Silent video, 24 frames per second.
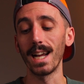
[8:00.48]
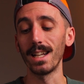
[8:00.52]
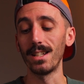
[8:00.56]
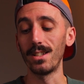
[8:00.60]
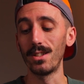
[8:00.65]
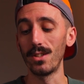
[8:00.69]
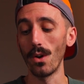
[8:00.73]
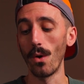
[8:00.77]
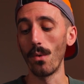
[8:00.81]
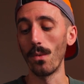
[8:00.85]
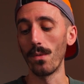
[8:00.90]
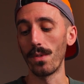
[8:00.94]
I
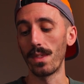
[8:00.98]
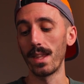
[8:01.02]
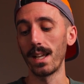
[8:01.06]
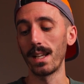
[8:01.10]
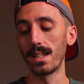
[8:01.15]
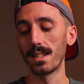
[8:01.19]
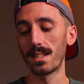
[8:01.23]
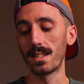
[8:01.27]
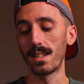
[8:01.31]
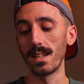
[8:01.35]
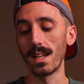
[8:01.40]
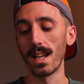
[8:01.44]
don't
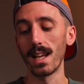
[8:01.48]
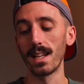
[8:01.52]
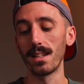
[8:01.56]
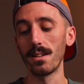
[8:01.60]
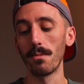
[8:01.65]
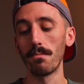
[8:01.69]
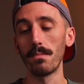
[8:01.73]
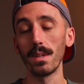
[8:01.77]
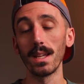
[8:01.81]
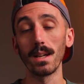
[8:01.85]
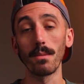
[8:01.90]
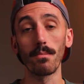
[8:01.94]
think it's going to end
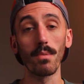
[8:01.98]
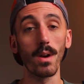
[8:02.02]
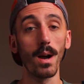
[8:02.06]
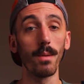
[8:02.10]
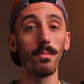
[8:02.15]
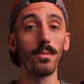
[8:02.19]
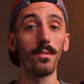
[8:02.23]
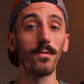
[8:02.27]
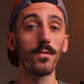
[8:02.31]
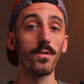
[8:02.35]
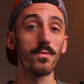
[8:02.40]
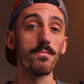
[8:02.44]
up being a
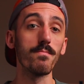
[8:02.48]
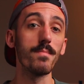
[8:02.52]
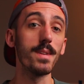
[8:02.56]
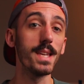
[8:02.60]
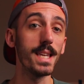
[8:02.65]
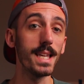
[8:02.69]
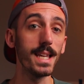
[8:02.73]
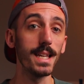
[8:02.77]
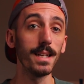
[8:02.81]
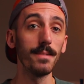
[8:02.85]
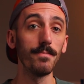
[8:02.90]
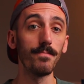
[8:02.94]
problem for
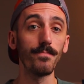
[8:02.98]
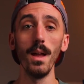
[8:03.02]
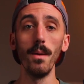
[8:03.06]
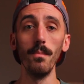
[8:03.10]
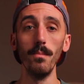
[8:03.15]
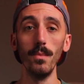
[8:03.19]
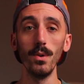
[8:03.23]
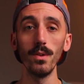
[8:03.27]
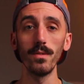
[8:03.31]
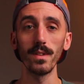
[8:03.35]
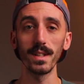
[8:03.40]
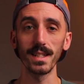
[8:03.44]
me.
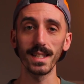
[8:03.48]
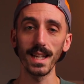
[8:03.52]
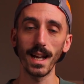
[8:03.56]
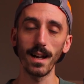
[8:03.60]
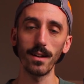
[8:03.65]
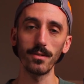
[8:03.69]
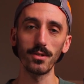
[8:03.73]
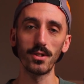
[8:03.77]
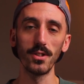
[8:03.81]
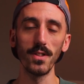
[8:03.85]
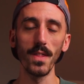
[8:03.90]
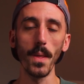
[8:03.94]
Moving
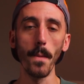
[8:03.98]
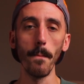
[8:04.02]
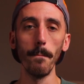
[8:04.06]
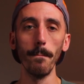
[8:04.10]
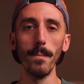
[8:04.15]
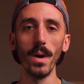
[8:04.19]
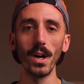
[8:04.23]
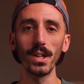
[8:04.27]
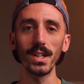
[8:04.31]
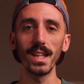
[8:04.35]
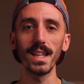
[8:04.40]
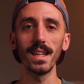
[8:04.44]
down to the
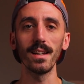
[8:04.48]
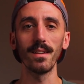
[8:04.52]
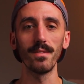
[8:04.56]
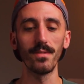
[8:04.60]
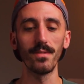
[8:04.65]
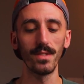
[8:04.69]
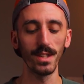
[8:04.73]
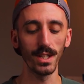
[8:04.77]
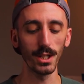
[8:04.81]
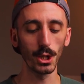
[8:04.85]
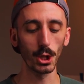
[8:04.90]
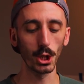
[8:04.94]
money
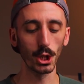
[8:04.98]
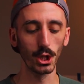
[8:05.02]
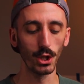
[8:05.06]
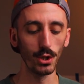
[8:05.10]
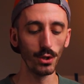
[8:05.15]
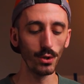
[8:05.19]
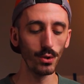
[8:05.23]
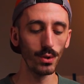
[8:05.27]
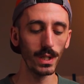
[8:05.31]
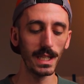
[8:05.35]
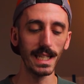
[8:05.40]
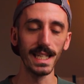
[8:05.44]
of this
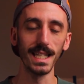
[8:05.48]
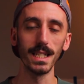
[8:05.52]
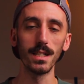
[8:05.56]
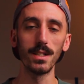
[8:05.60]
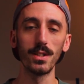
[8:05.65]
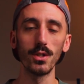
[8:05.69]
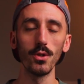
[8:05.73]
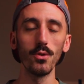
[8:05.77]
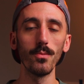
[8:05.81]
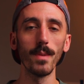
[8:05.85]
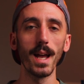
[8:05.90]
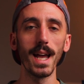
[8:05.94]
shoe, the
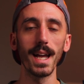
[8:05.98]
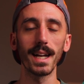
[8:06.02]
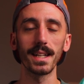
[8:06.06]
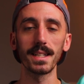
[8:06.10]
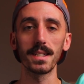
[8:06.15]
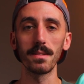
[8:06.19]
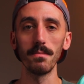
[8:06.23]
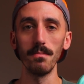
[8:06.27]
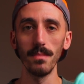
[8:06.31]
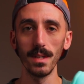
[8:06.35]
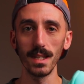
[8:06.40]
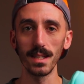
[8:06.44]

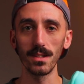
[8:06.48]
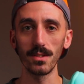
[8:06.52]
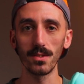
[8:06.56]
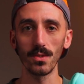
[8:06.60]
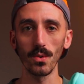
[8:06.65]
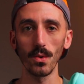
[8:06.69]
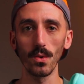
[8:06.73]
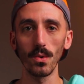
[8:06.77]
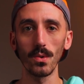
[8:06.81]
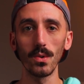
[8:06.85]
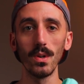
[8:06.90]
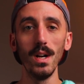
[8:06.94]
ZoomX
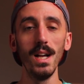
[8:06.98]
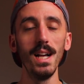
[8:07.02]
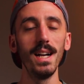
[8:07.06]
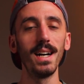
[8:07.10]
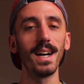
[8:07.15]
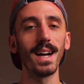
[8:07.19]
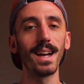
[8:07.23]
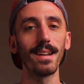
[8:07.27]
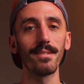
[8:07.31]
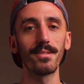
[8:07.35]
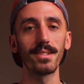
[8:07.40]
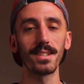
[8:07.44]
Midsole,
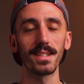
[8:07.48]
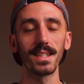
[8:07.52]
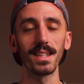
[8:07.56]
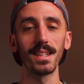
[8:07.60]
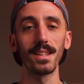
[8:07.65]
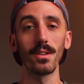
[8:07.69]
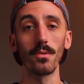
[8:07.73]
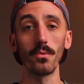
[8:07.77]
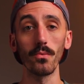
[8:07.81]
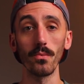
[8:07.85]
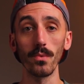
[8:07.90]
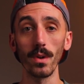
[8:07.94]
I have to say
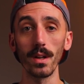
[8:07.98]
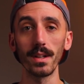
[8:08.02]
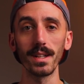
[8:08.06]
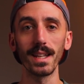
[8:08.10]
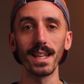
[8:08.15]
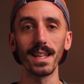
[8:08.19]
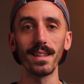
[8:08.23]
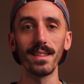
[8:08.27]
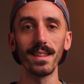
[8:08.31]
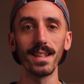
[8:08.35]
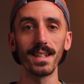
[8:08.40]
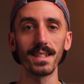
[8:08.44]
that
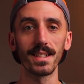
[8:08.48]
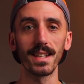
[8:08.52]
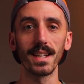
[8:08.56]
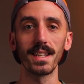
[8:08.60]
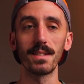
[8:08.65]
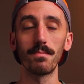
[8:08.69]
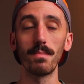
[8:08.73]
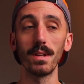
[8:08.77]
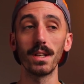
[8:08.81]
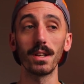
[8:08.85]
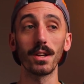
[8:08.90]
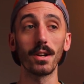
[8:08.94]
running in this
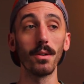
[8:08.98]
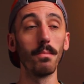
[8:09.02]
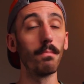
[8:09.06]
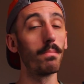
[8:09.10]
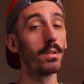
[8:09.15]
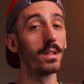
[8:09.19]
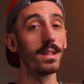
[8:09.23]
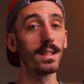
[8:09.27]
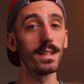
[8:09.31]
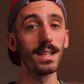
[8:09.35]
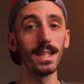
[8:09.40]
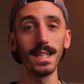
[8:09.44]
has been a
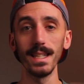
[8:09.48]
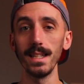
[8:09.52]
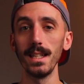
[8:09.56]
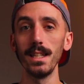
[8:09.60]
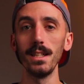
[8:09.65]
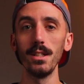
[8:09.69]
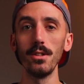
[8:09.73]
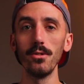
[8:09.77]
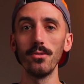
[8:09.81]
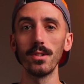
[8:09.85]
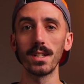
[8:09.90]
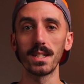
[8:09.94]
completely
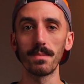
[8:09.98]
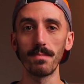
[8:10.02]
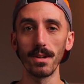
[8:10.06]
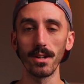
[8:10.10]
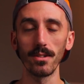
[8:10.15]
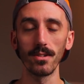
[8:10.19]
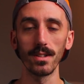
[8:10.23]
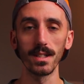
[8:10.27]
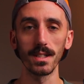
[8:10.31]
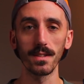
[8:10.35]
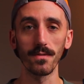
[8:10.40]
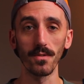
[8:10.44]
new
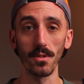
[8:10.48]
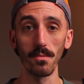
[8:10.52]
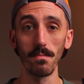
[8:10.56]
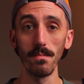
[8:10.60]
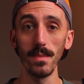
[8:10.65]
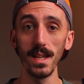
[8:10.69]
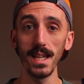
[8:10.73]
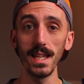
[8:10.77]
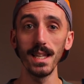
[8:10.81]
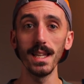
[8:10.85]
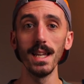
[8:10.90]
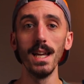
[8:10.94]
experience for
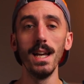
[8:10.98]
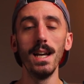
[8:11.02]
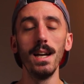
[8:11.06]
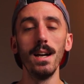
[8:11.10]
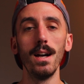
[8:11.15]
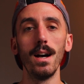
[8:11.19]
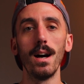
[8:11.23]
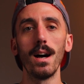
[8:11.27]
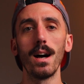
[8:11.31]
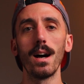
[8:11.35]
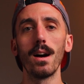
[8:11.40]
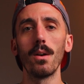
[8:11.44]
me,
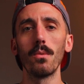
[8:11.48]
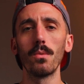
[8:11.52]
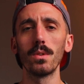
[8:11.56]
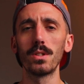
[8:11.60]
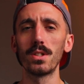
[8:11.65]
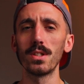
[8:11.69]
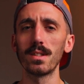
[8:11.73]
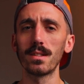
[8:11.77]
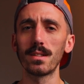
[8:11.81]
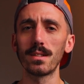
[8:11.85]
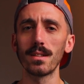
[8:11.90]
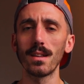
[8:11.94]
which
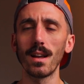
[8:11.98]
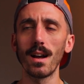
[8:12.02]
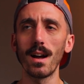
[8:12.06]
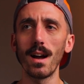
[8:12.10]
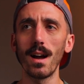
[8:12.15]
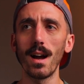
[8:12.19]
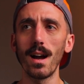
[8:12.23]
is